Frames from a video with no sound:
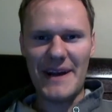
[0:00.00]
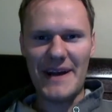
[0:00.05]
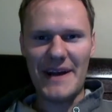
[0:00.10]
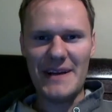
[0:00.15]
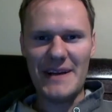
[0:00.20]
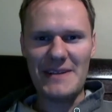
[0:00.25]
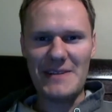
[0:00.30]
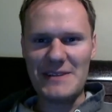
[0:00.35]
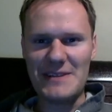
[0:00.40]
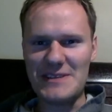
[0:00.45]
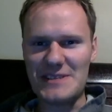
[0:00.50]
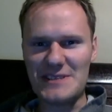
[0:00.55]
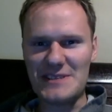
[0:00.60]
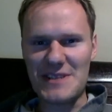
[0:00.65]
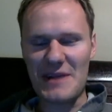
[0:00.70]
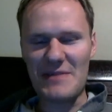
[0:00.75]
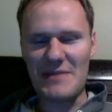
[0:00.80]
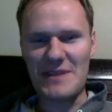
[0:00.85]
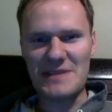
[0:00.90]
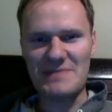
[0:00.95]

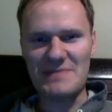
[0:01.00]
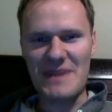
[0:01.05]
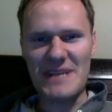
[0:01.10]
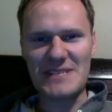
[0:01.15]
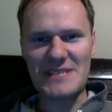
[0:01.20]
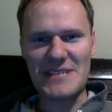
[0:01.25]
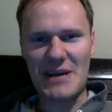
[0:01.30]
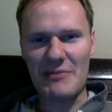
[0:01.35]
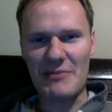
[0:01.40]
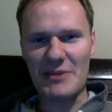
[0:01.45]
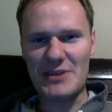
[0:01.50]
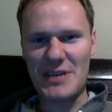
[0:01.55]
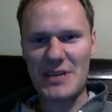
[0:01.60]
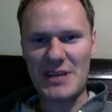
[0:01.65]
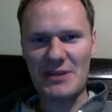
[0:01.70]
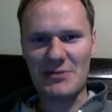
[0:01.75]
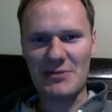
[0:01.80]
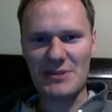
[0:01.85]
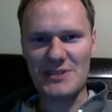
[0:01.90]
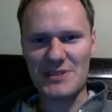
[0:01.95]
this may sound
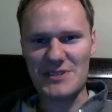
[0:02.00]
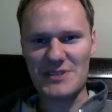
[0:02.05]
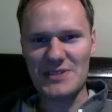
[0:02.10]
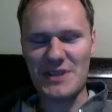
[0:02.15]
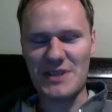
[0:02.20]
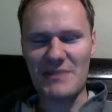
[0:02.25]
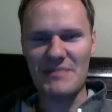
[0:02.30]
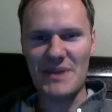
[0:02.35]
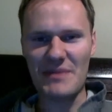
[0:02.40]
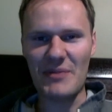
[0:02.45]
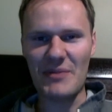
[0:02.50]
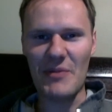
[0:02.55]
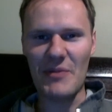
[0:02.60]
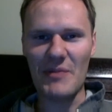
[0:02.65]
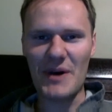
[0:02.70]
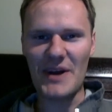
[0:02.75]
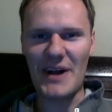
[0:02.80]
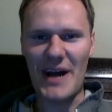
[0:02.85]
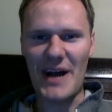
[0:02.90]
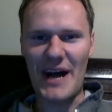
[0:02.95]
ridiculous to some people,
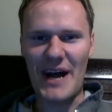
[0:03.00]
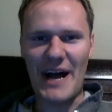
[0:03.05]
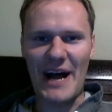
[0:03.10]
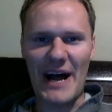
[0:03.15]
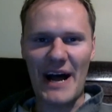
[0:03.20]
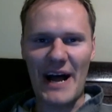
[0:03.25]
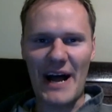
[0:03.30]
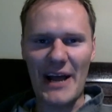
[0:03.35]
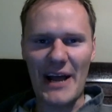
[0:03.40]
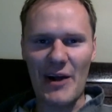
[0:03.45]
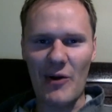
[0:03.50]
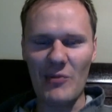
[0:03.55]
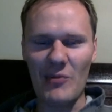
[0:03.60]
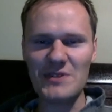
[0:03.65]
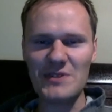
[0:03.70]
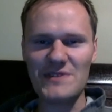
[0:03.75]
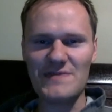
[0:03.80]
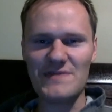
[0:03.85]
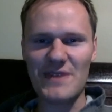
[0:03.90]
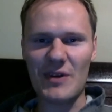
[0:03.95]
but I
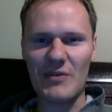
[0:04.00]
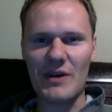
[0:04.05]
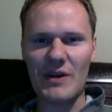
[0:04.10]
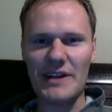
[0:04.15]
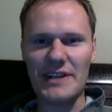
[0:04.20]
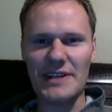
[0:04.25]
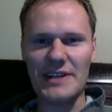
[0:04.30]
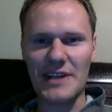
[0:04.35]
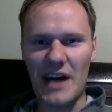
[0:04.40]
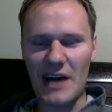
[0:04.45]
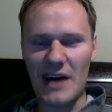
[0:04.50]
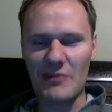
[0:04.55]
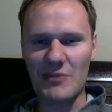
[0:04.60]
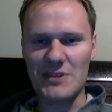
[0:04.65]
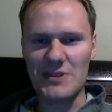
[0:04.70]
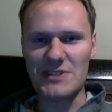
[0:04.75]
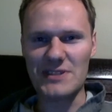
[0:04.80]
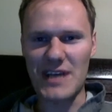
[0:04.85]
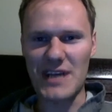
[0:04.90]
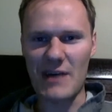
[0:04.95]
almost felt like God
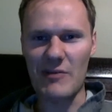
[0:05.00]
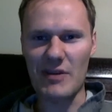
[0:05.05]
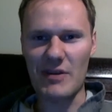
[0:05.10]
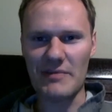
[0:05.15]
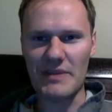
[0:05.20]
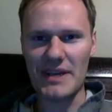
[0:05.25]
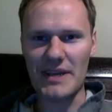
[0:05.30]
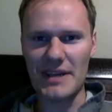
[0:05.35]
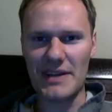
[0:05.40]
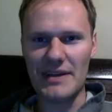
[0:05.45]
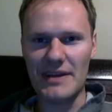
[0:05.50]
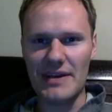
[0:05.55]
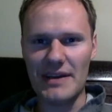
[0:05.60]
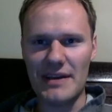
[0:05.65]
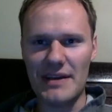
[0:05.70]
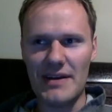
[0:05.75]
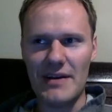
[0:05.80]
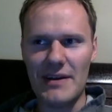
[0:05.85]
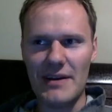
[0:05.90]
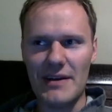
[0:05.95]
was telling me,
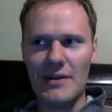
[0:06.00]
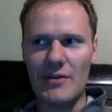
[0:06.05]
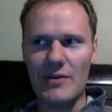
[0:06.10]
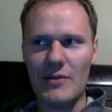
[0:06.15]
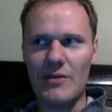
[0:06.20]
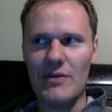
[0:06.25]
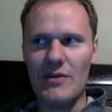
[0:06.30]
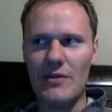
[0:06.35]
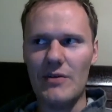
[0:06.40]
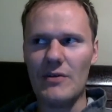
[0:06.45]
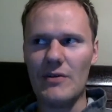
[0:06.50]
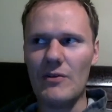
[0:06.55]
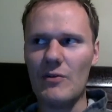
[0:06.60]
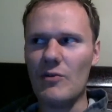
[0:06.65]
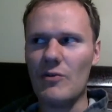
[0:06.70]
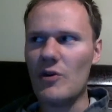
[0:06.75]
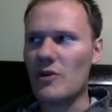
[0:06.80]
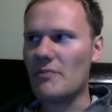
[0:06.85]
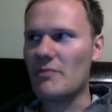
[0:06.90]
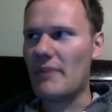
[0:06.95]

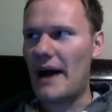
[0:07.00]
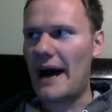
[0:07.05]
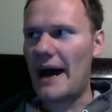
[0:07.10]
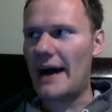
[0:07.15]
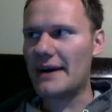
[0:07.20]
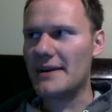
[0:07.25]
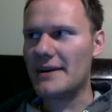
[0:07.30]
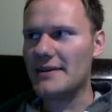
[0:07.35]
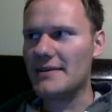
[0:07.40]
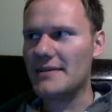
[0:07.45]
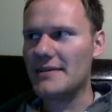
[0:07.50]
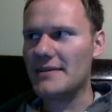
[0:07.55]
look back.